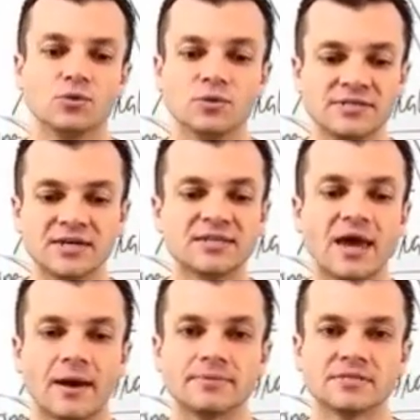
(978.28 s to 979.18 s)
You will see a
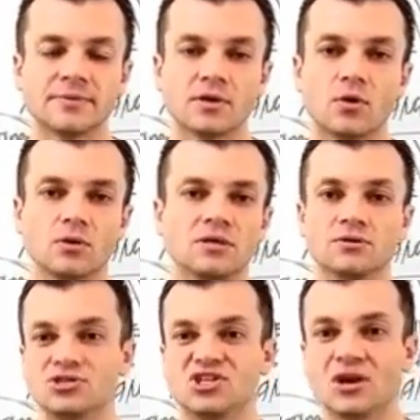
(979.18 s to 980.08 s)
tab, something called
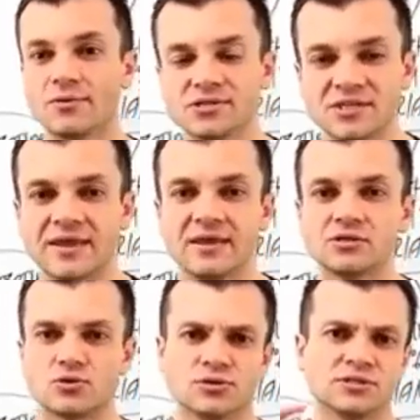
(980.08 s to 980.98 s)
either General
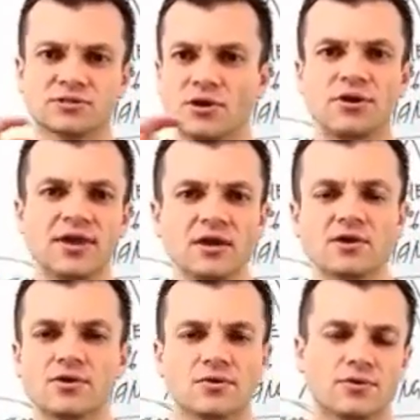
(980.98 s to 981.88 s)
Settings or Start
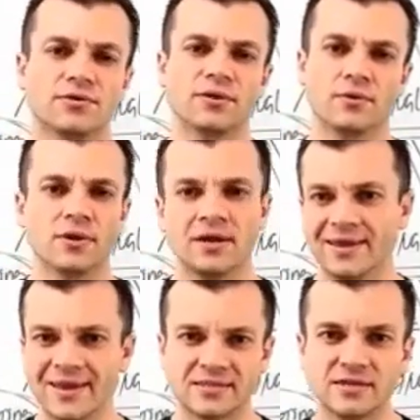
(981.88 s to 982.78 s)
Here, or
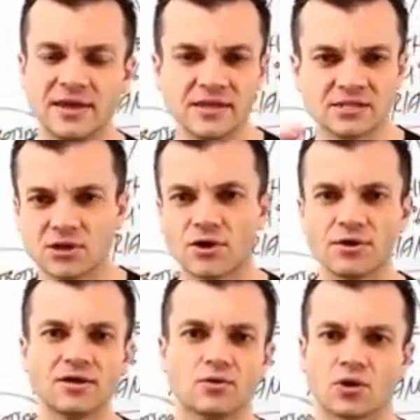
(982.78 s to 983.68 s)
Getting
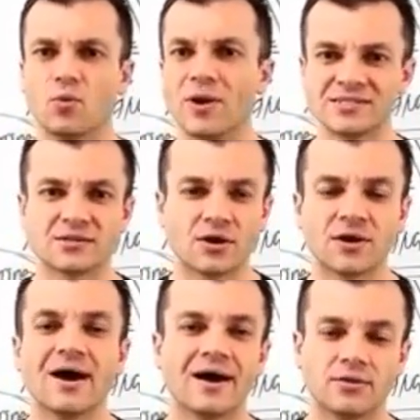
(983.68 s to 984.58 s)
Started, or Quick
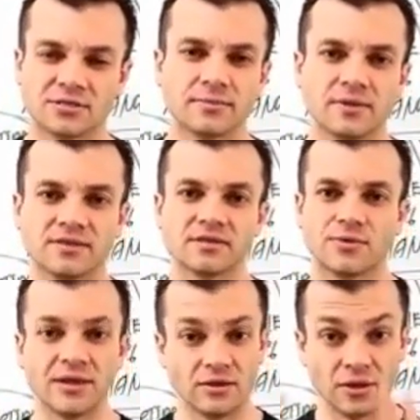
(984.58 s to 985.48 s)
Start Guide, or something like
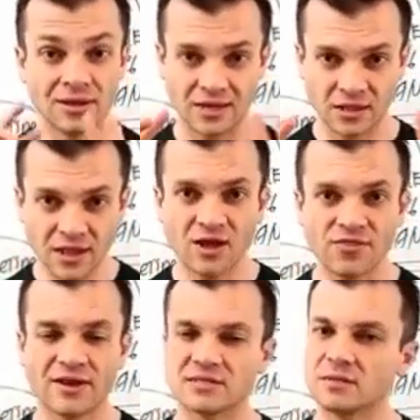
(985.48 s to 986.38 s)
this, right? You're going to click
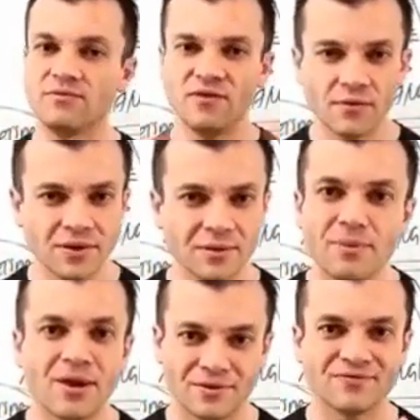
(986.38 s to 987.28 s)
on that. It's going to be very
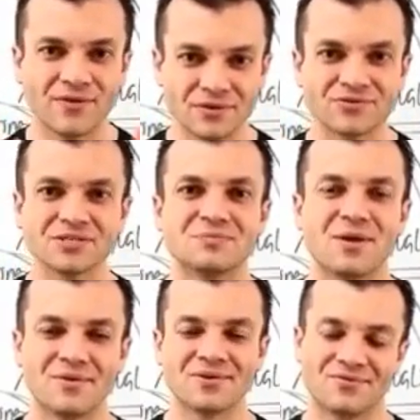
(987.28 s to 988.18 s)
apparent, very
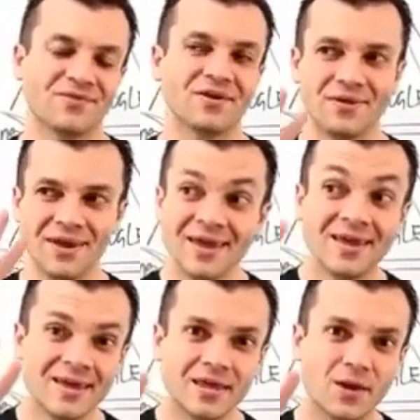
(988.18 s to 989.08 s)
transparent, or very,
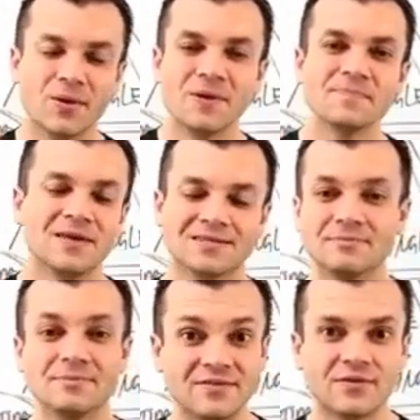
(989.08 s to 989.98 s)
it's
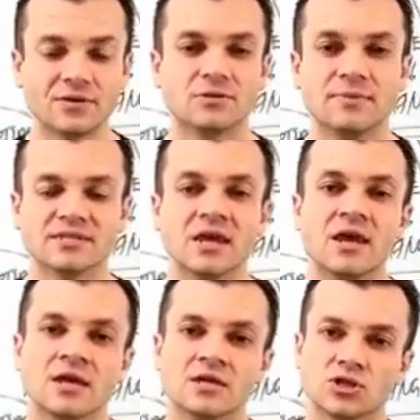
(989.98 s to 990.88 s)
going to be difficult to miss.
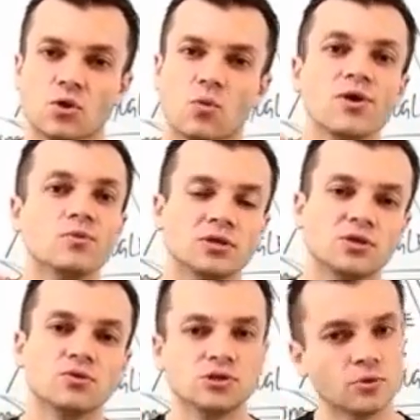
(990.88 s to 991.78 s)
So what you will
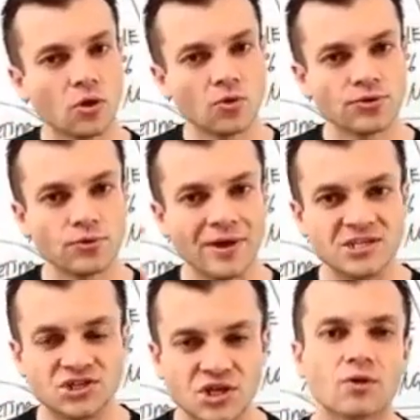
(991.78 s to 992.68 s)
do is you will go through
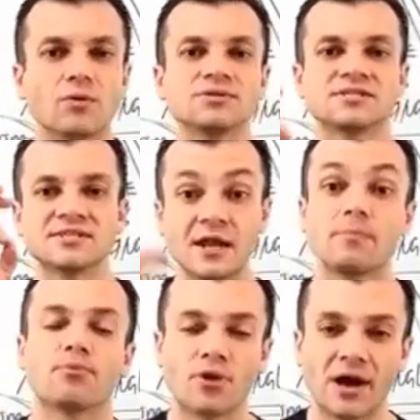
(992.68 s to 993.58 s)
a general
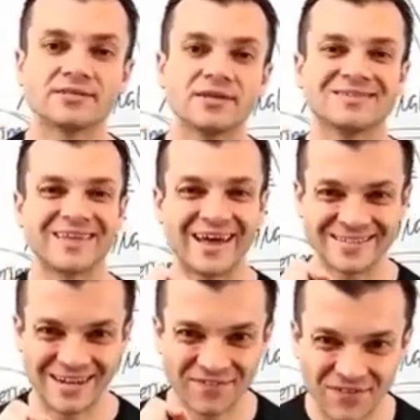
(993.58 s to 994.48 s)
setup process
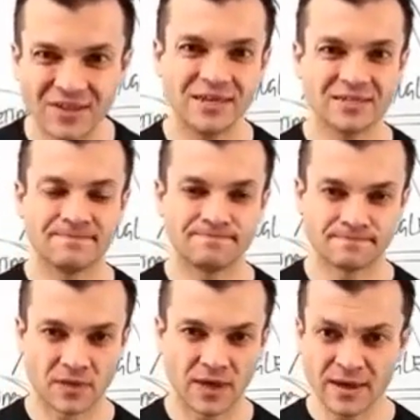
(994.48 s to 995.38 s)
as an affiliate,
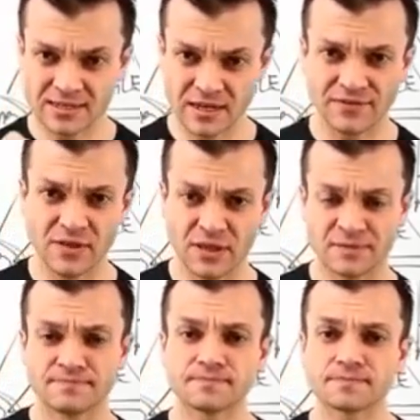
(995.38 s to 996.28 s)
okay, as an
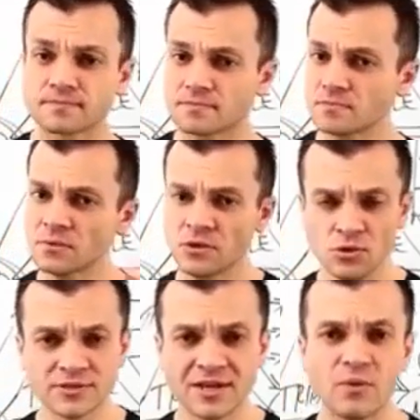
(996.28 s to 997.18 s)
affiliate.
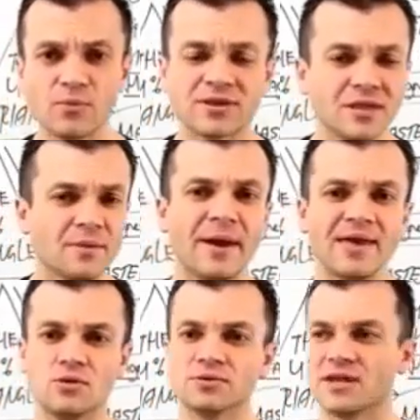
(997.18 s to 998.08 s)
You'll sign up with
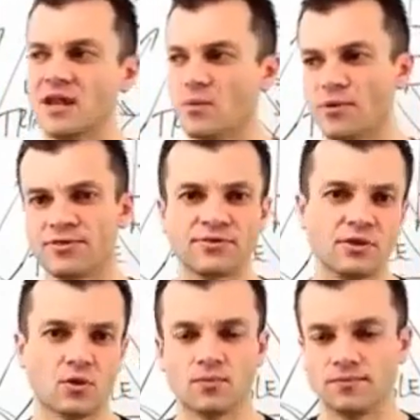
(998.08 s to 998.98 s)
ClickBank, you'll sign up with,
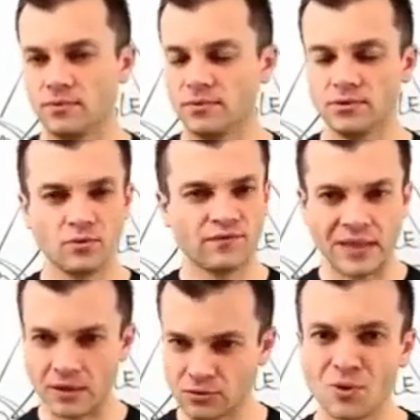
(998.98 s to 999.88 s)
you'll
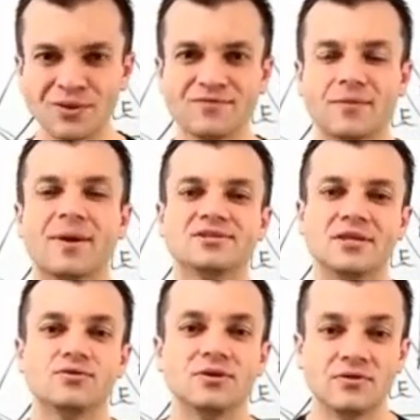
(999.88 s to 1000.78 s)
fill out all the
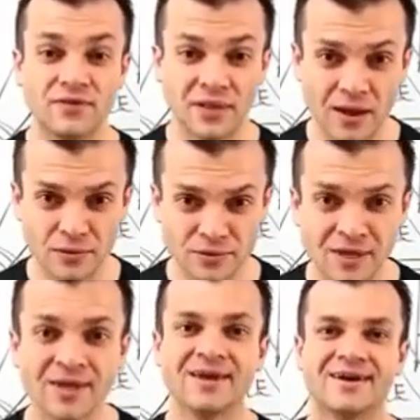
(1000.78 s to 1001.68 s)
information that you need to fill out
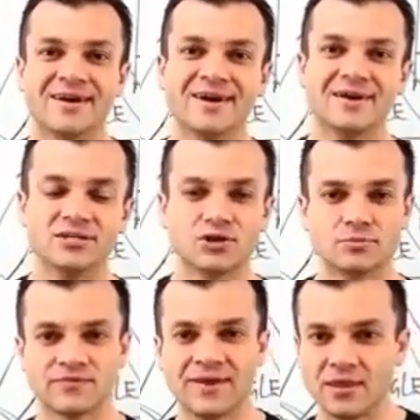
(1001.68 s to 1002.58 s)
in
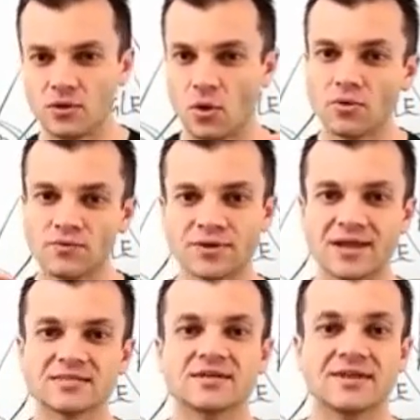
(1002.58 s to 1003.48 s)
terms of getting all of your
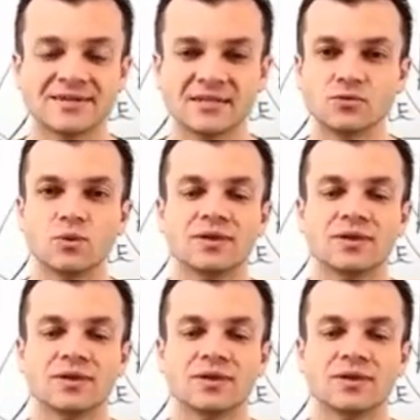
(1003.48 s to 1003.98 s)
dots connected.